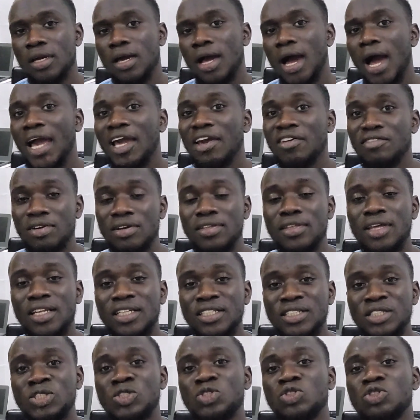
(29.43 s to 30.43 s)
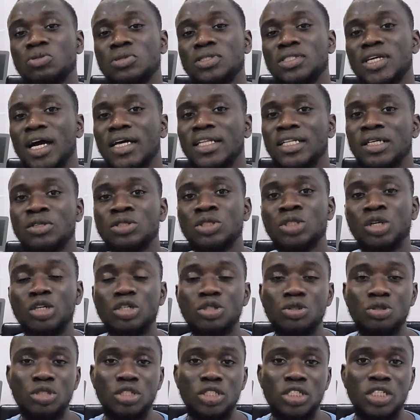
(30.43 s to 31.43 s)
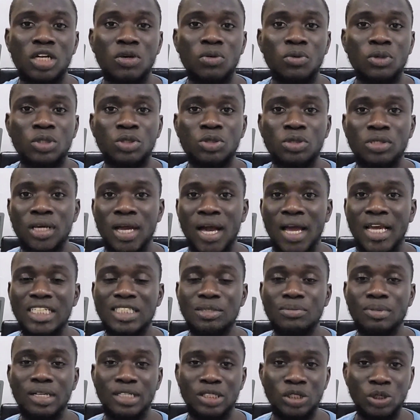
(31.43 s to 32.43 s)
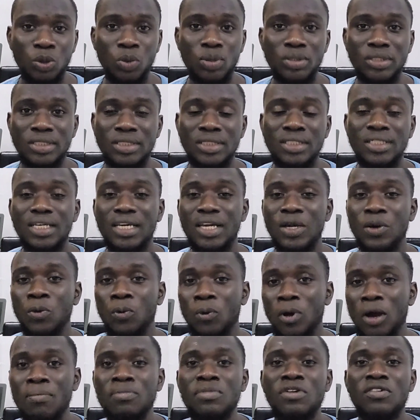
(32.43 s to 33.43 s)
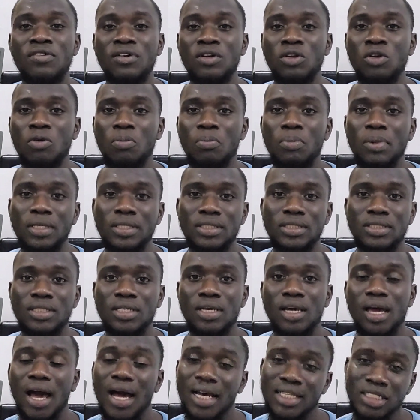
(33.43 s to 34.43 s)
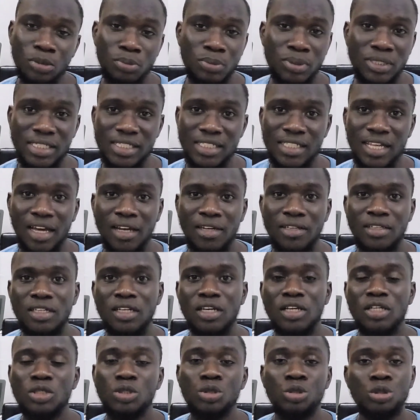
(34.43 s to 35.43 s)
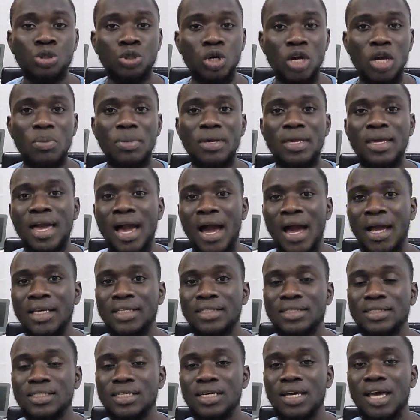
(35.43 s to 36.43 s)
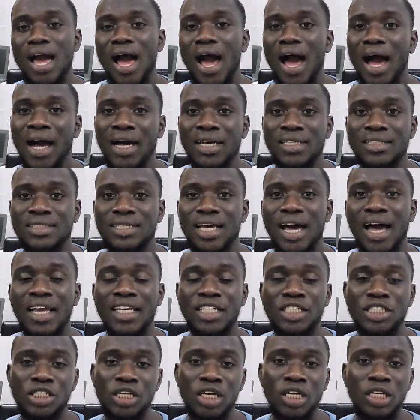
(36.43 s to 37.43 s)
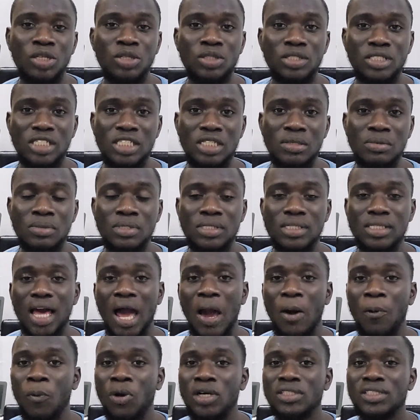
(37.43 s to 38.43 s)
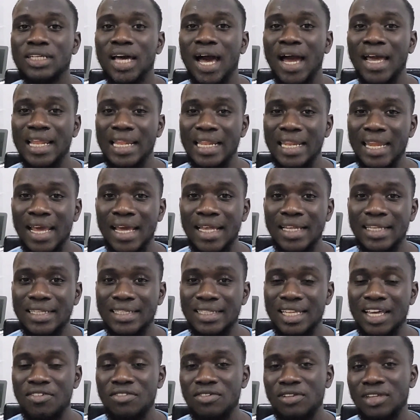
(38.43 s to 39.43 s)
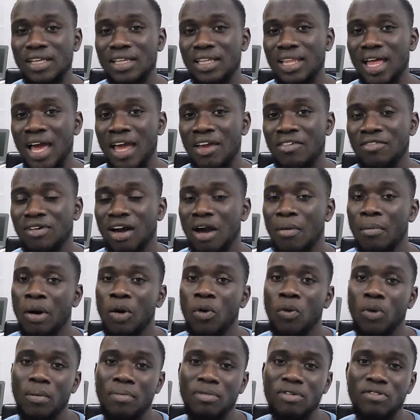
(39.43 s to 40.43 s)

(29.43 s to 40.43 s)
I created this YouTube channel just to share with you guys my journey in web development as a beginner. So join me guys as I share you tips and what I learned in everyday life about web